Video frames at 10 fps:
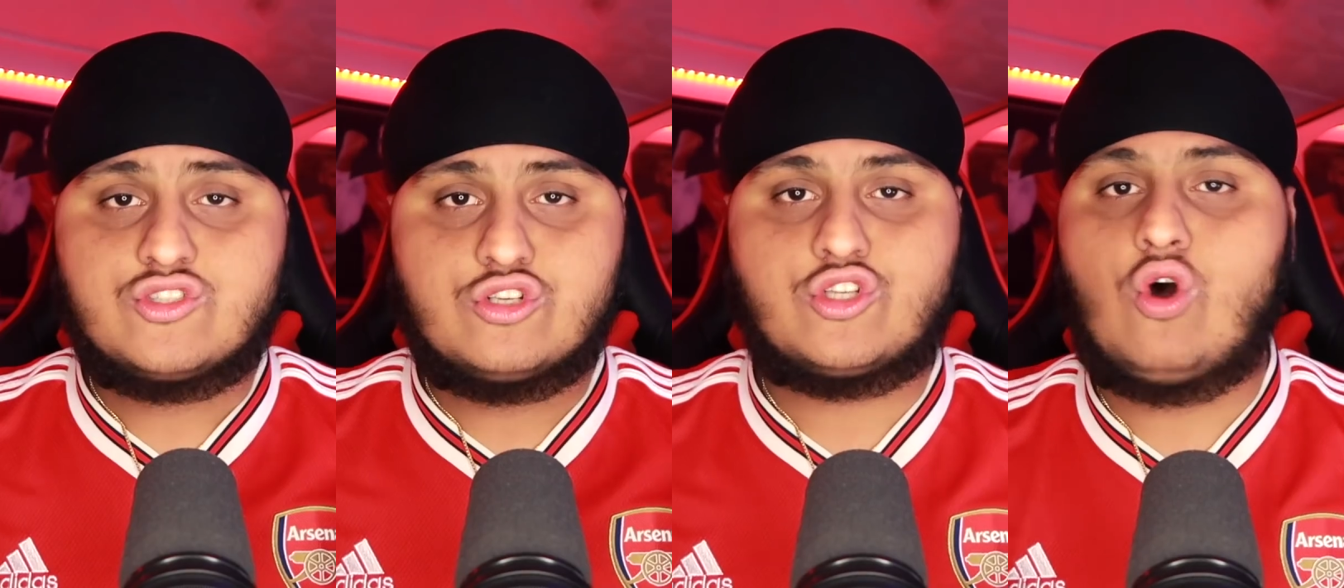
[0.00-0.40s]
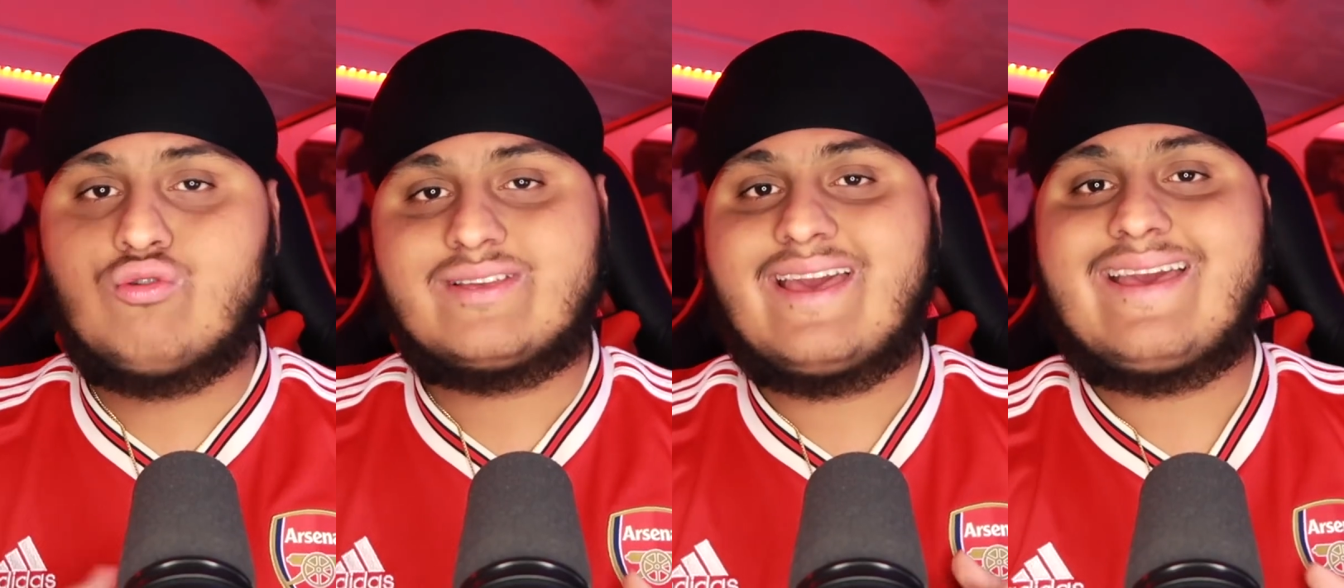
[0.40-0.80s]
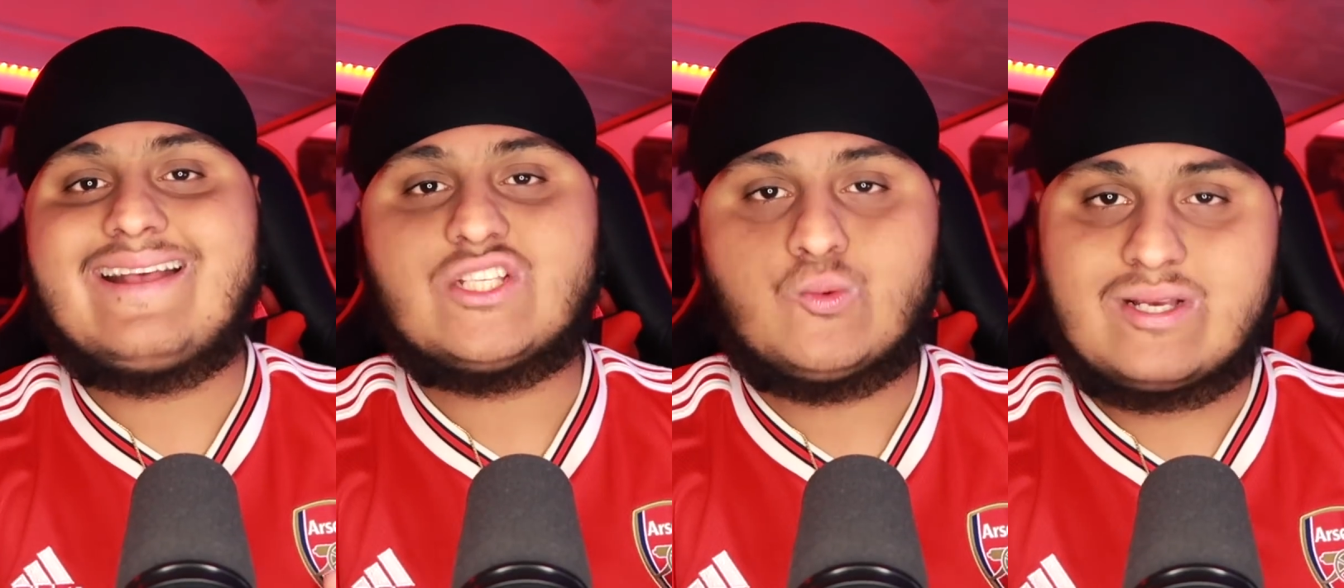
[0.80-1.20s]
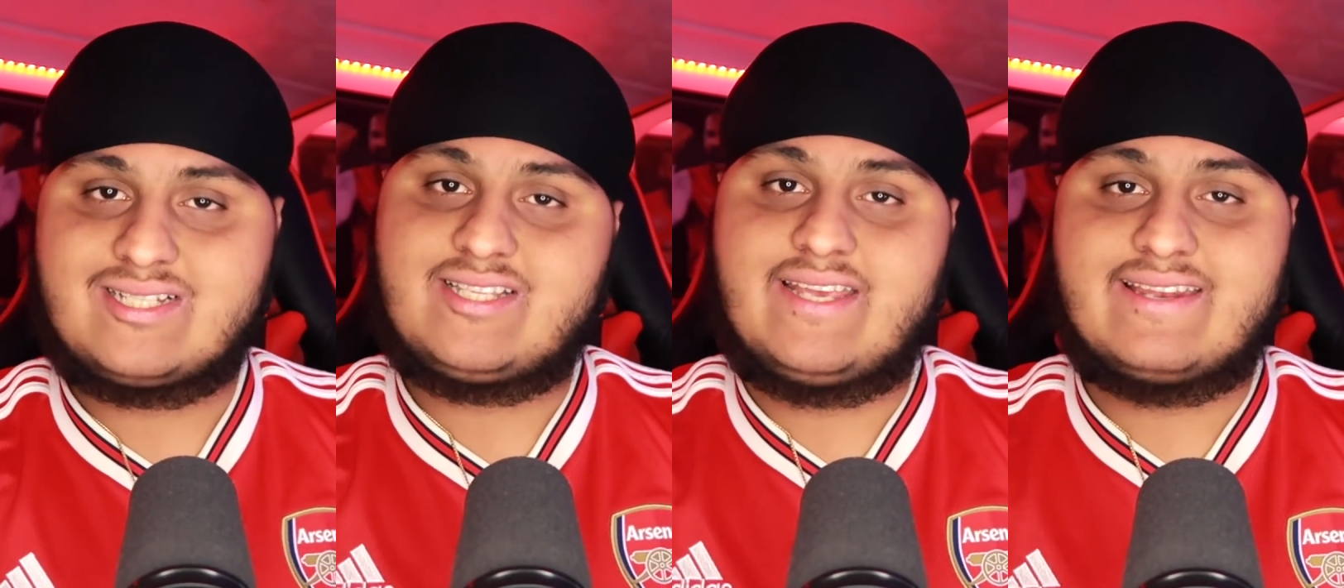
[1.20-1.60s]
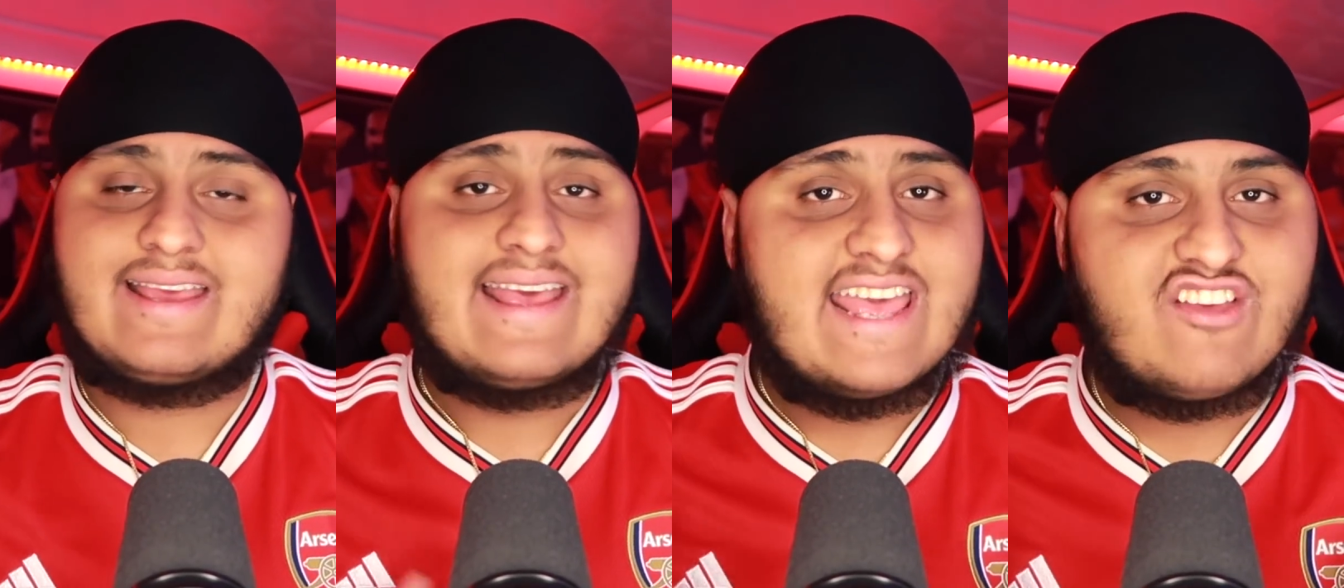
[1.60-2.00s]
So don't get it twisted.
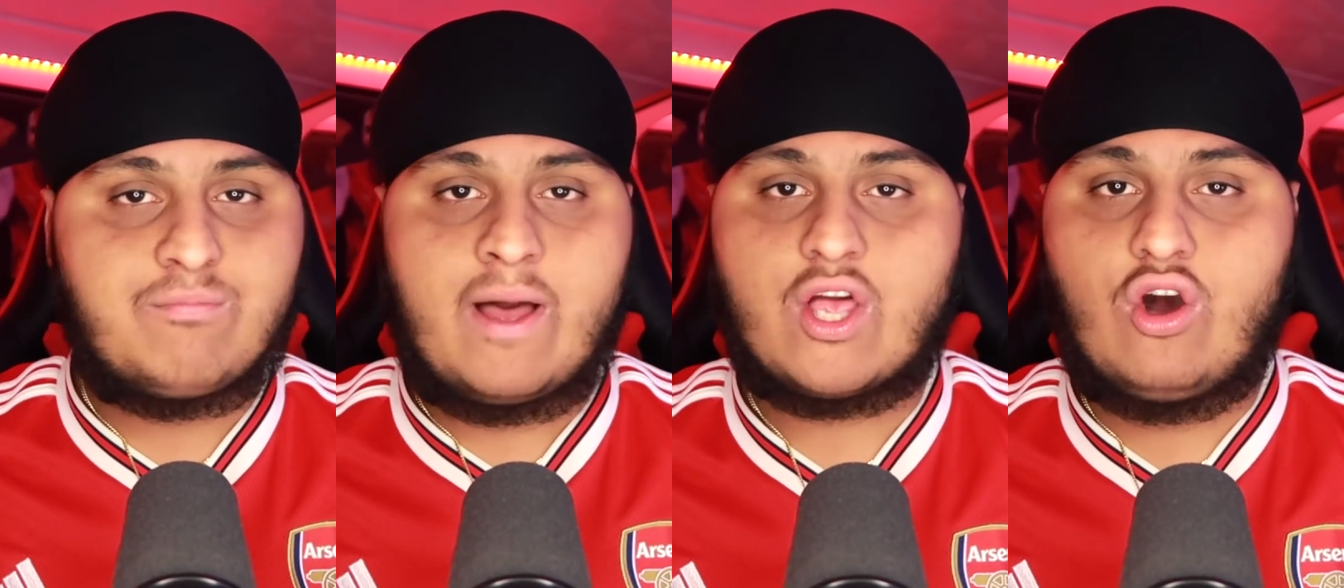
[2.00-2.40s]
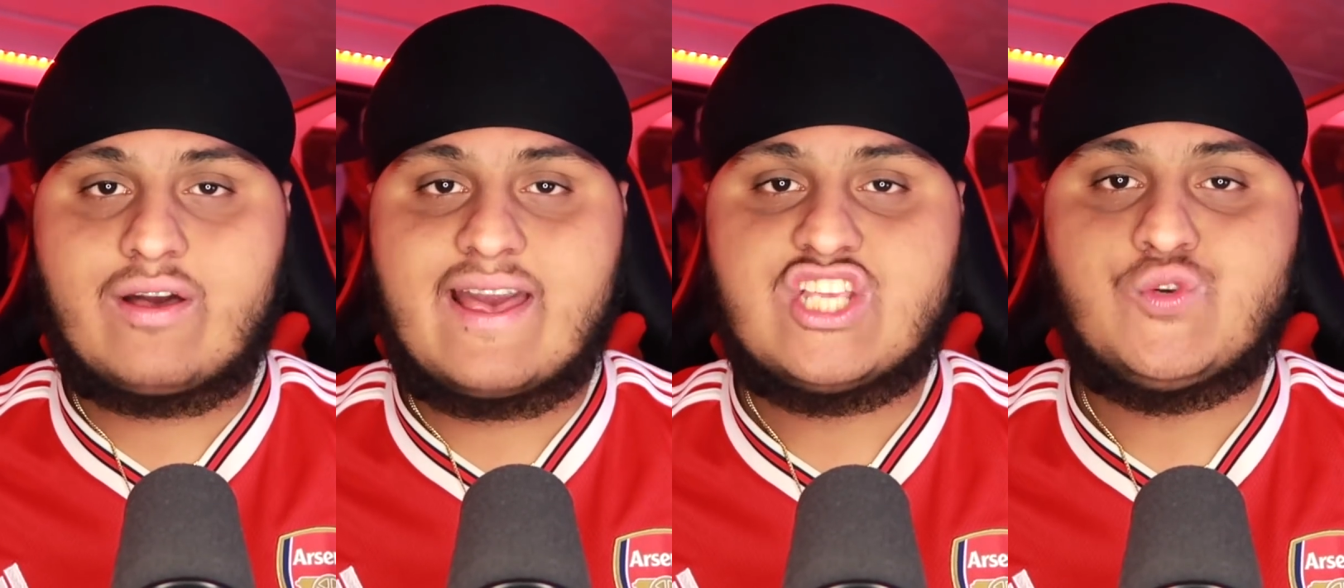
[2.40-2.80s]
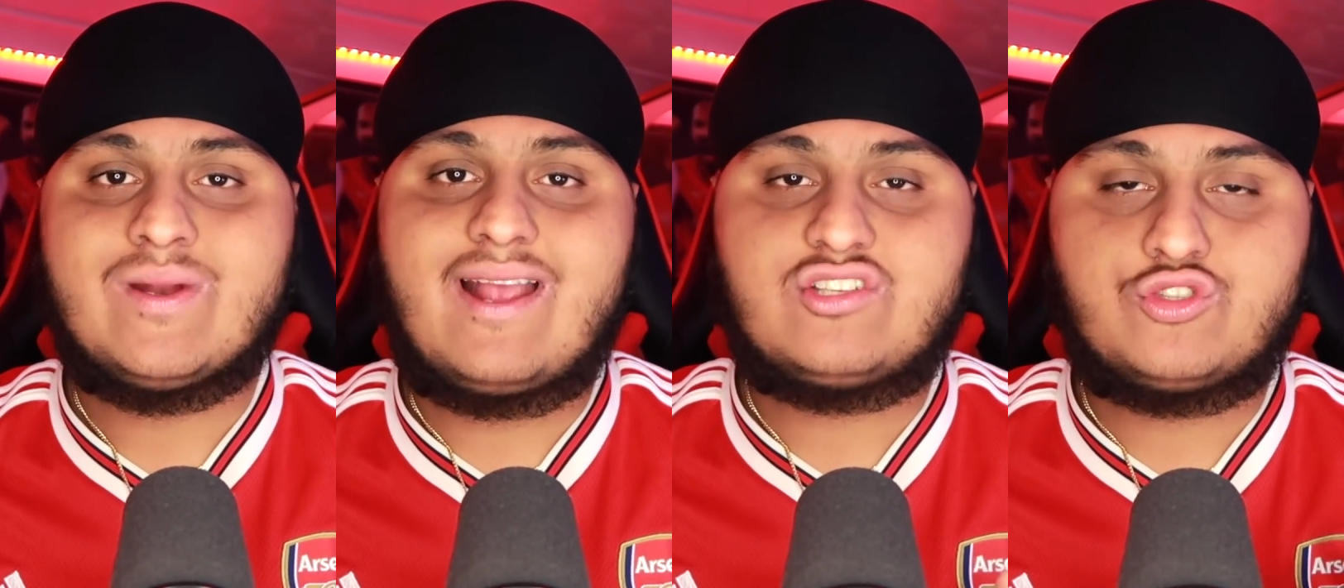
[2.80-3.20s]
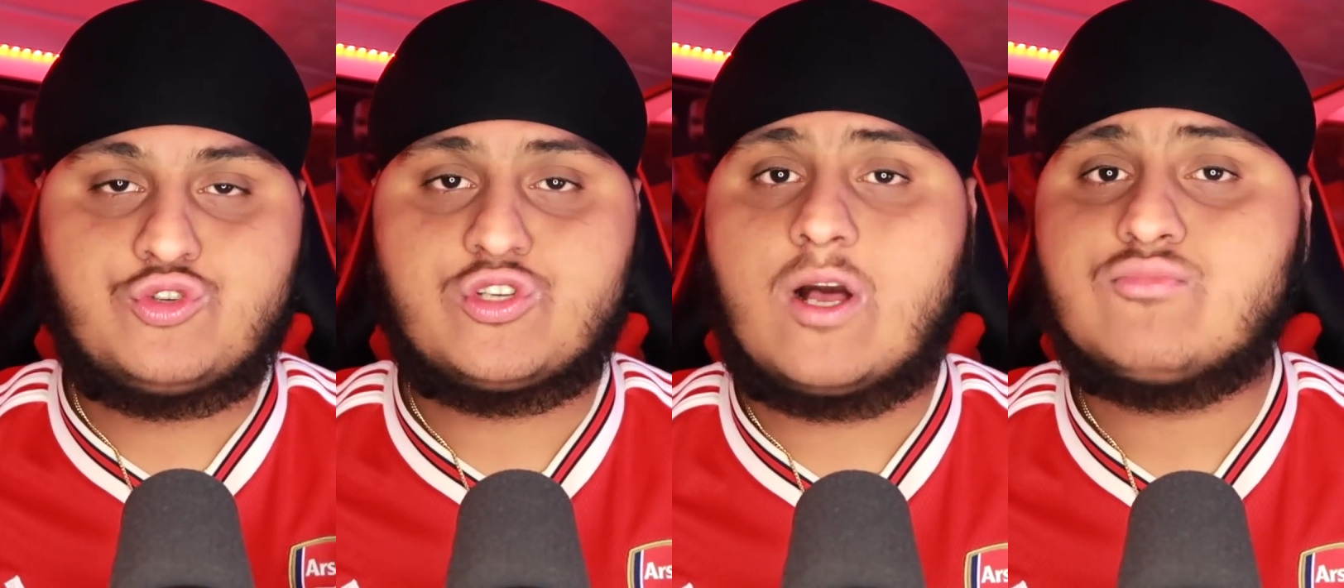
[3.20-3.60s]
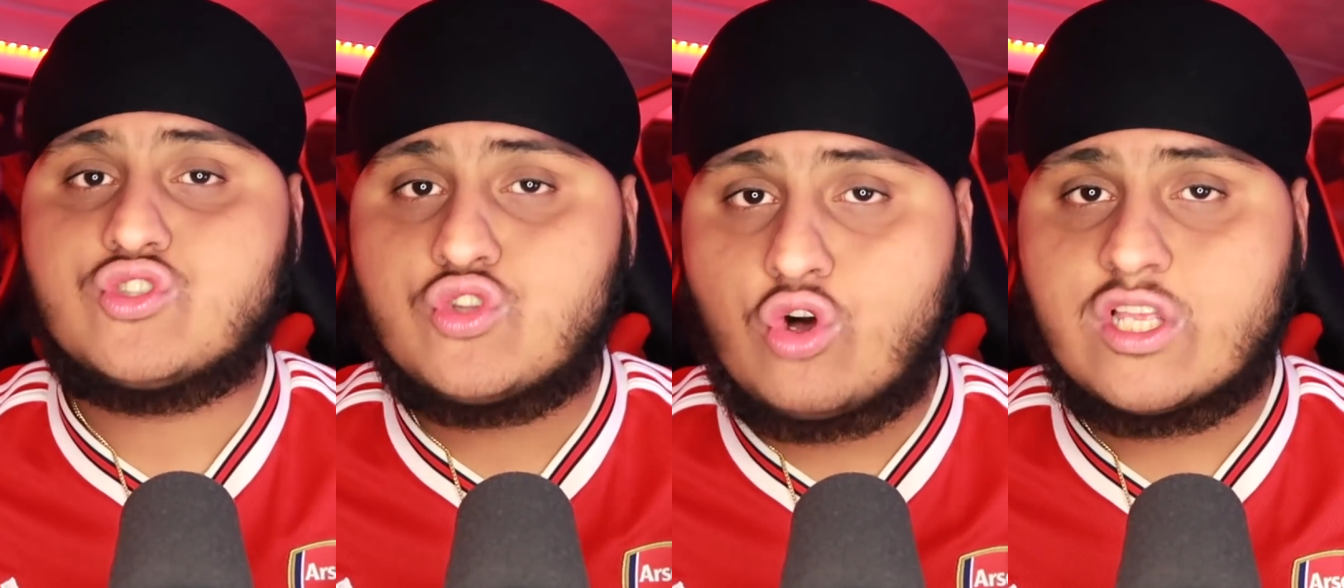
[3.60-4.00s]
If by gargantuan institution comes
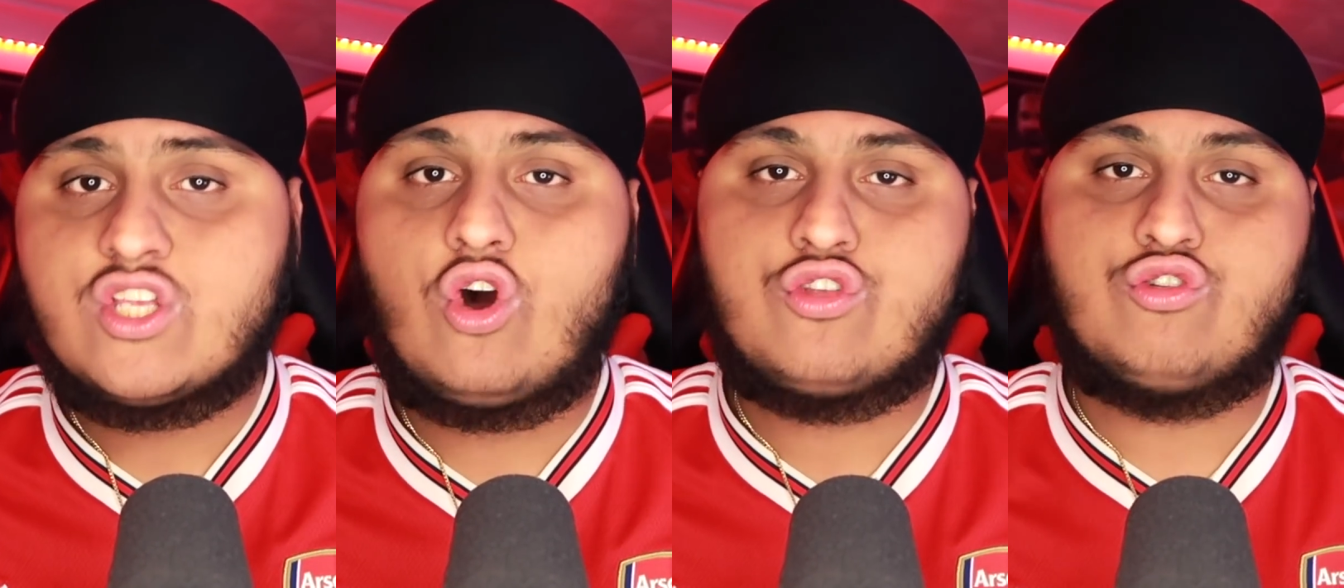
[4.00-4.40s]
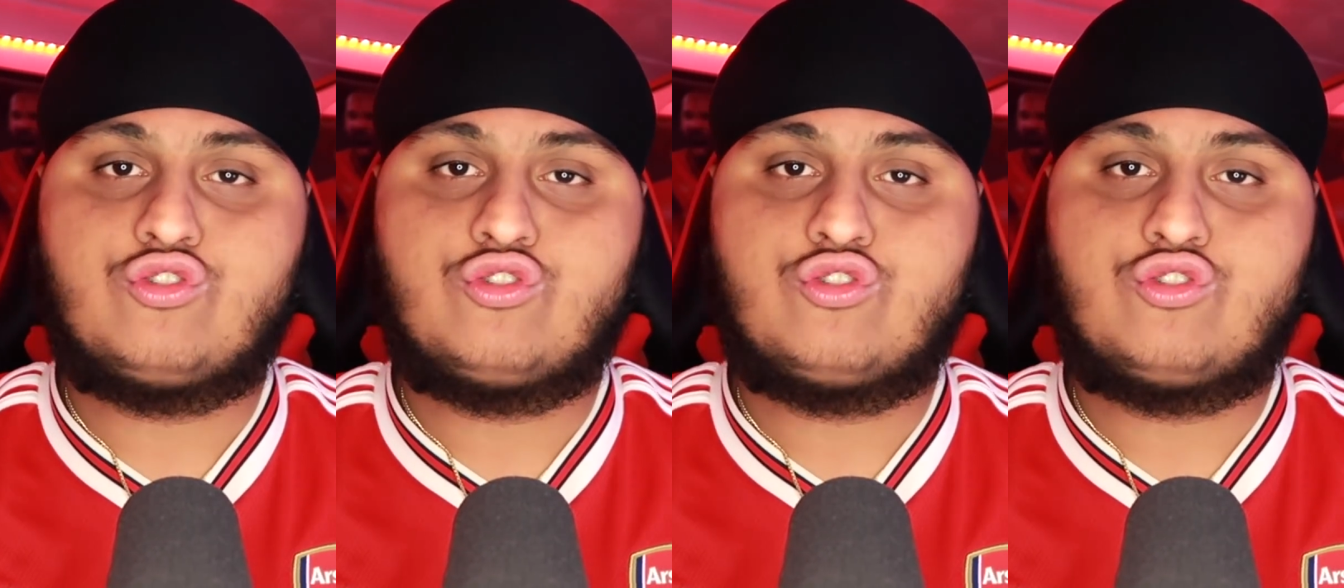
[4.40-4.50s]
knocking on your